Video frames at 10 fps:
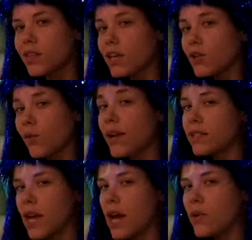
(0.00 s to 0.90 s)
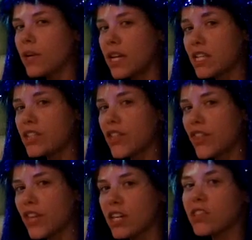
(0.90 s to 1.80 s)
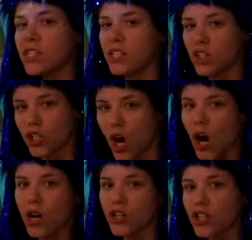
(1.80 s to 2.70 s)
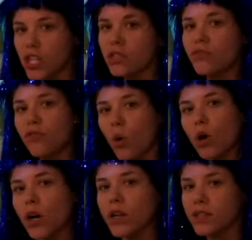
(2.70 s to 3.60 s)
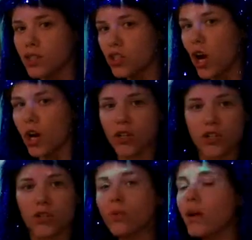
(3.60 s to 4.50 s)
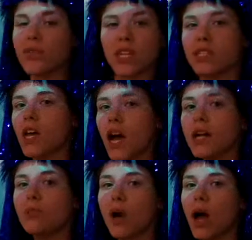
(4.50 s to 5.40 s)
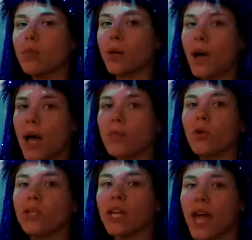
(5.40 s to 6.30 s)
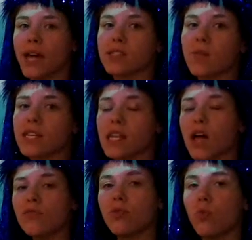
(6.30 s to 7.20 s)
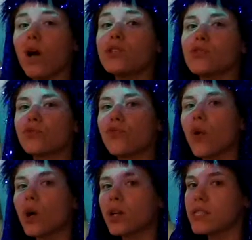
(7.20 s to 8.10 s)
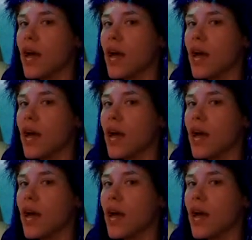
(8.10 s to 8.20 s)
that you write down is the thing that's in charge. This 4 is in charge. Throughout the entire problem, I'm going to ask myself, what's 4